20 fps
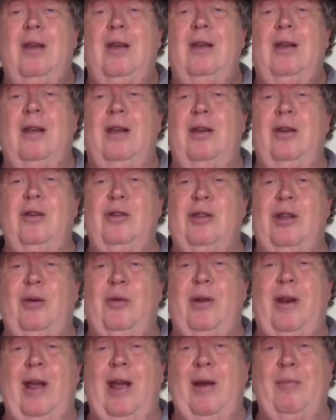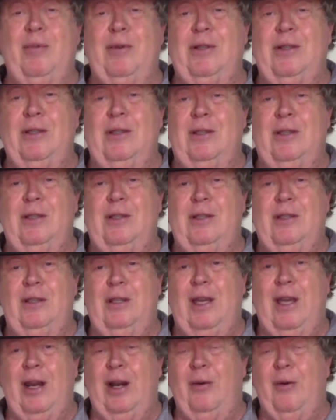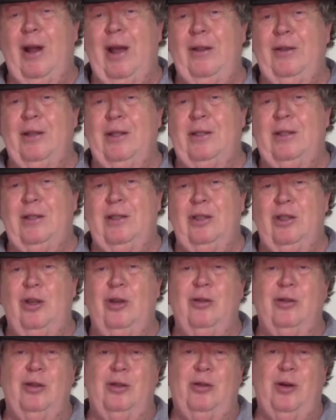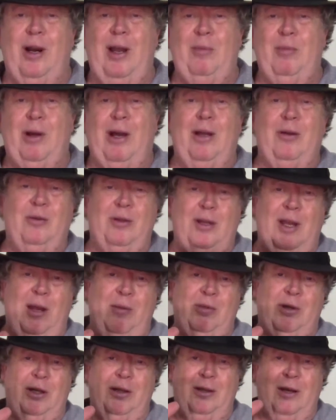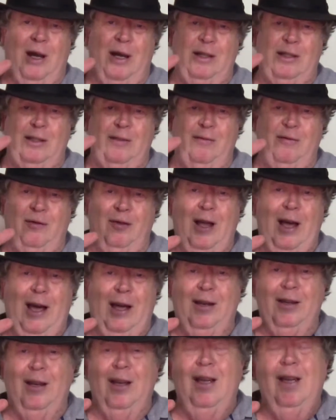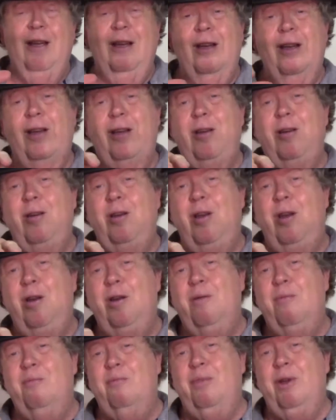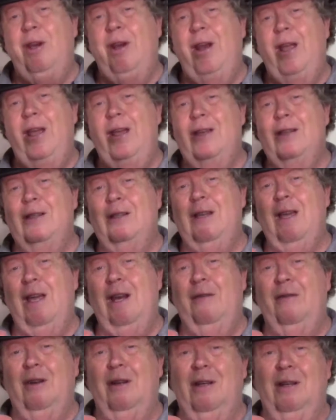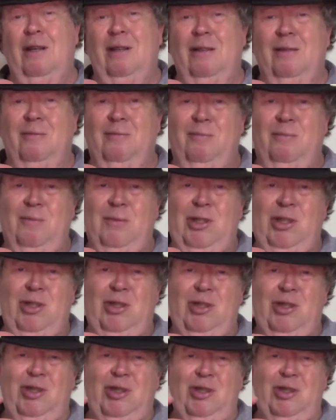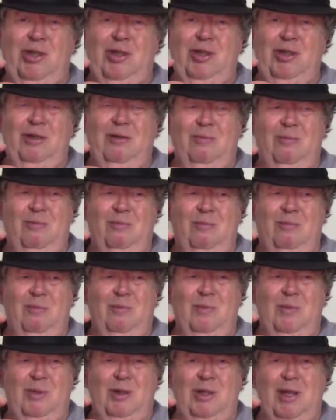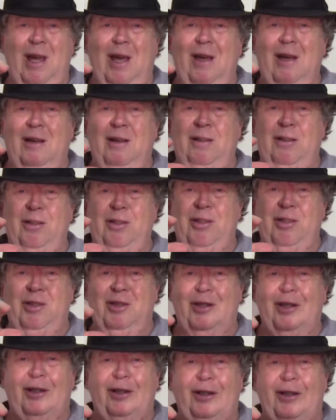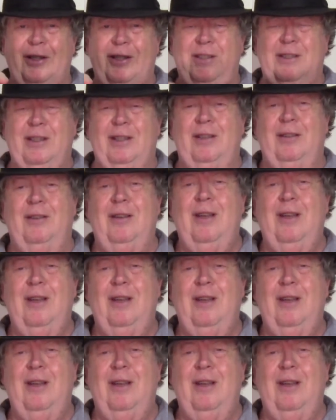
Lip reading: Now, usually what happens to get around this is you use a tripod, which keeps it nice and flat. But it has kind of a stale stillness that